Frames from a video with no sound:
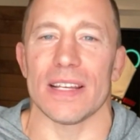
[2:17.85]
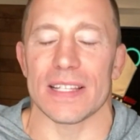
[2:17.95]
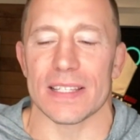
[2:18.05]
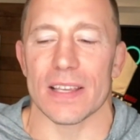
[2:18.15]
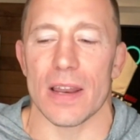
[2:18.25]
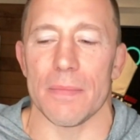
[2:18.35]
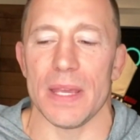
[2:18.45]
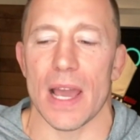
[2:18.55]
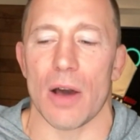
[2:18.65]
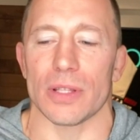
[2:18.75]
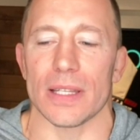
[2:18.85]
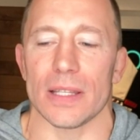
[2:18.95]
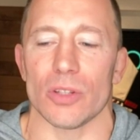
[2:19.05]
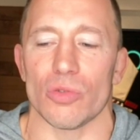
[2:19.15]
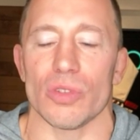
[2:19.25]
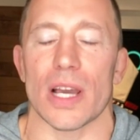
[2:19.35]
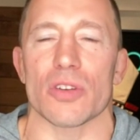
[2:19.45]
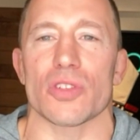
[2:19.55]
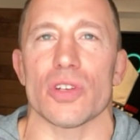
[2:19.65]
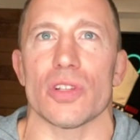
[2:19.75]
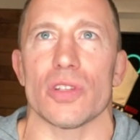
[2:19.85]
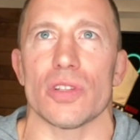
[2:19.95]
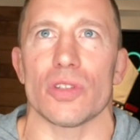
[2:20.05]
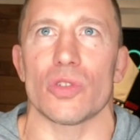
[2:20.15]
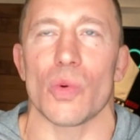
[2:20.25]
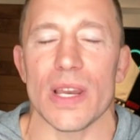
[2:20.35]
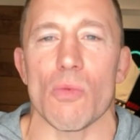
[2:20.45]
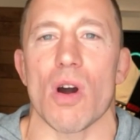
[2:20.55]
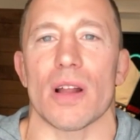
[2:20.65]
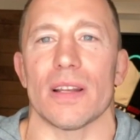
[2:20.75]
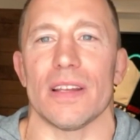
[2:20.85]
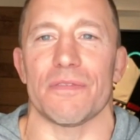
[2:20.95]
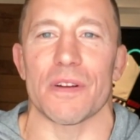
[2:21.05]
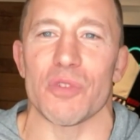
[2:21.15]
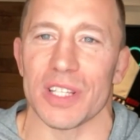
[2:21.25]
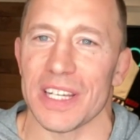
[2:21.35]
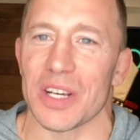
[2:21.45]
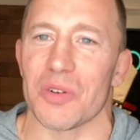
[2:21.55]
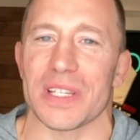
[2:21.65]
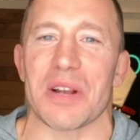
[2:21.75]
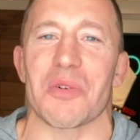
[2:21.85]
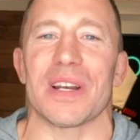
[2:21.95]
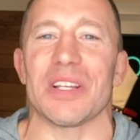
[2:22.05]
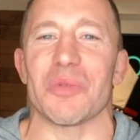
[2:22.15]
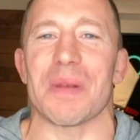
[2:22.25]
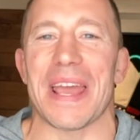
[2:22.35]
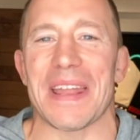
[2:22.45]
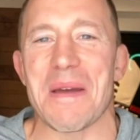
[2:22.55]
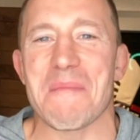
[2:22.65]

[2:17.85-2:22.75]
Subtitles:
It's going to be out in 2021 if everything goes according to plan.